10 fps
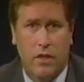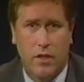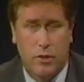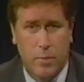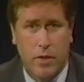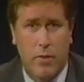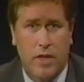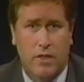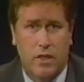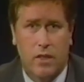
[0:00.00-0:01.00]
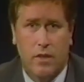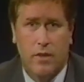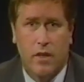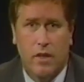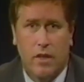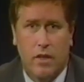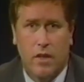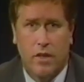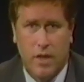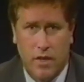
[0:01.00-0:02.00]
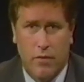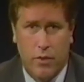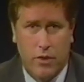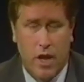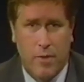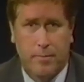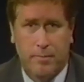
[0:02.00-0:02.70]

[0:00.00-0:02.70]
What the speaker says: these men arrested. Thank you for your time.